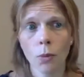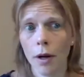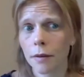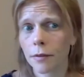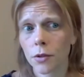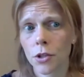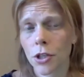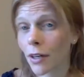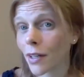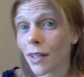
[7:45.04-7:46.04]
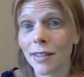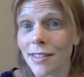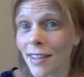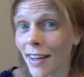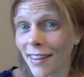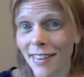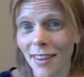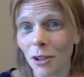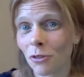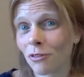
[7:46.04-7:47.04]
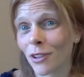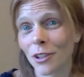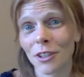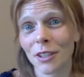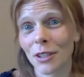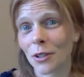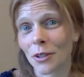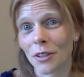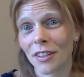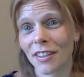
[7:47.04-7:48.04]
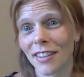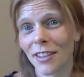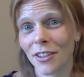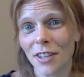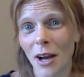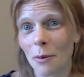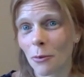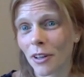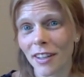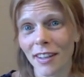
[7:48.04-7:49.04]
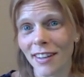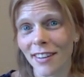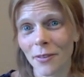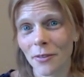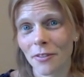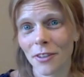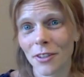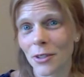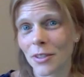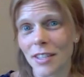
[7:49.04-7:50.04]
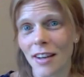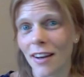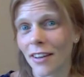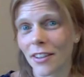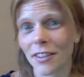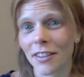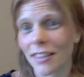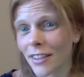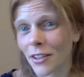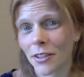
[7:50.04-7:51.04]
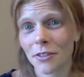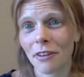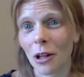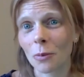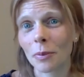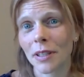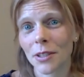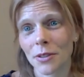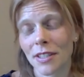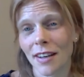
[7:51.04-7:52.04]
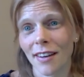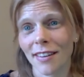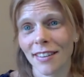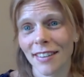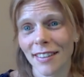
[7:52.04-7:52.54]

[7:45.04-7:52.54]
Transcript: one of you share an insight that you've learned in your time working for Tostand or developing Tostand?